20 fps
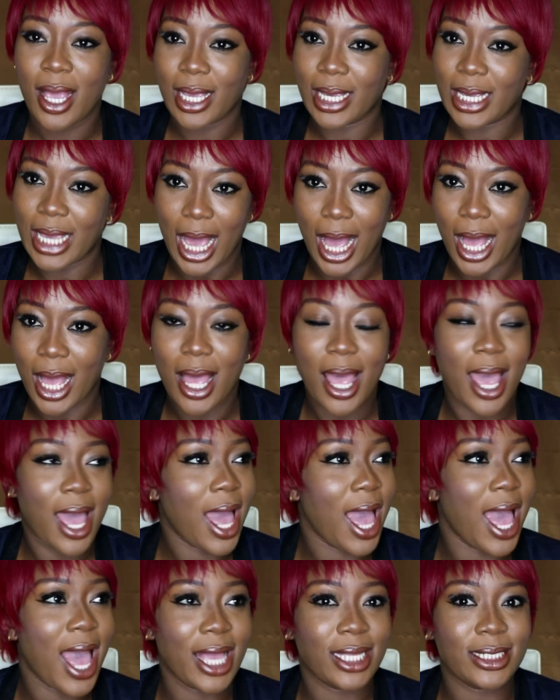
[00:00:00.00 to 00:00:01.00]
yeah
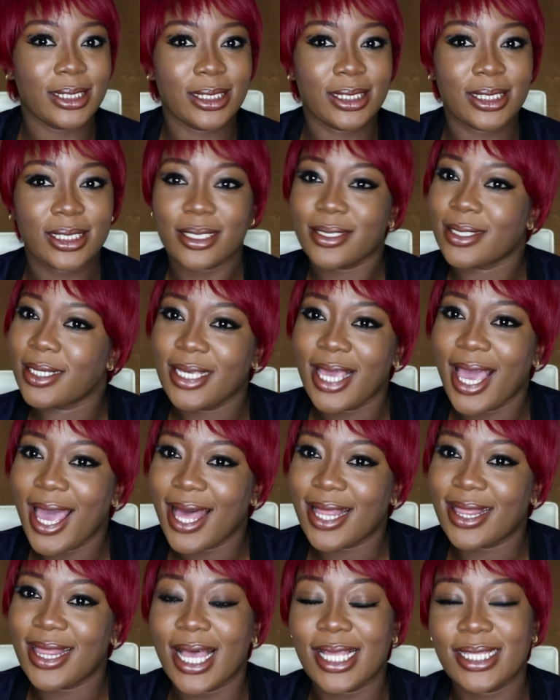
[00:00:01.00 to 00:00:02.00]
and
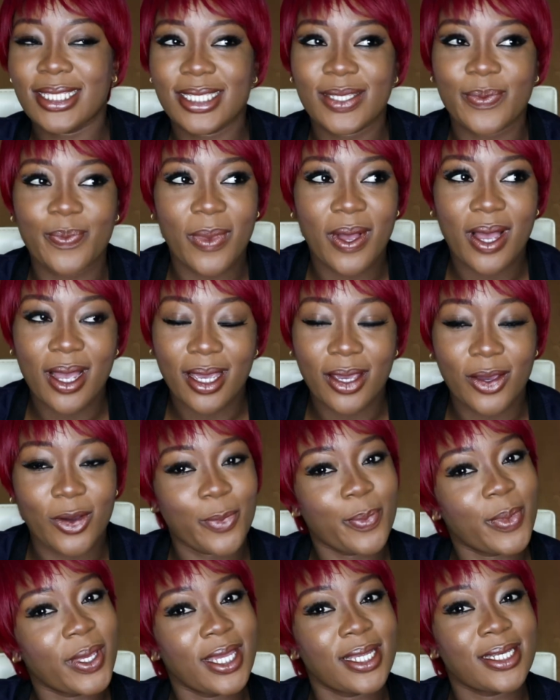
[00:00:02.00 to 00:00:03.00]
yeah that's my
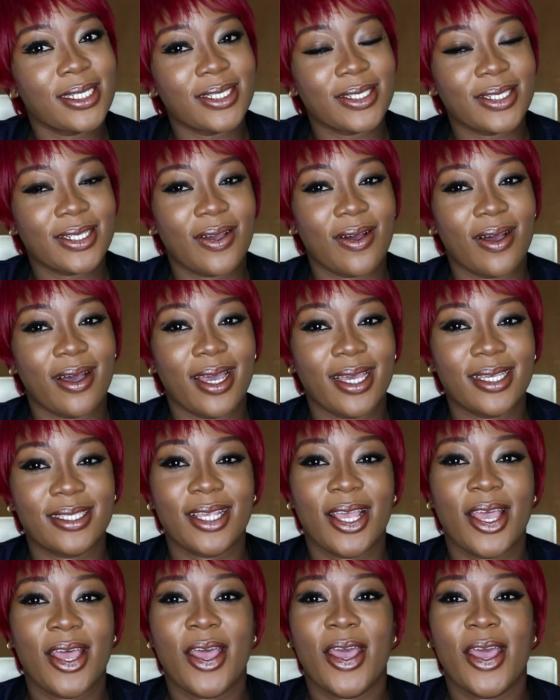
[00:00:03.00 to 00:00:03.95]
opinion guys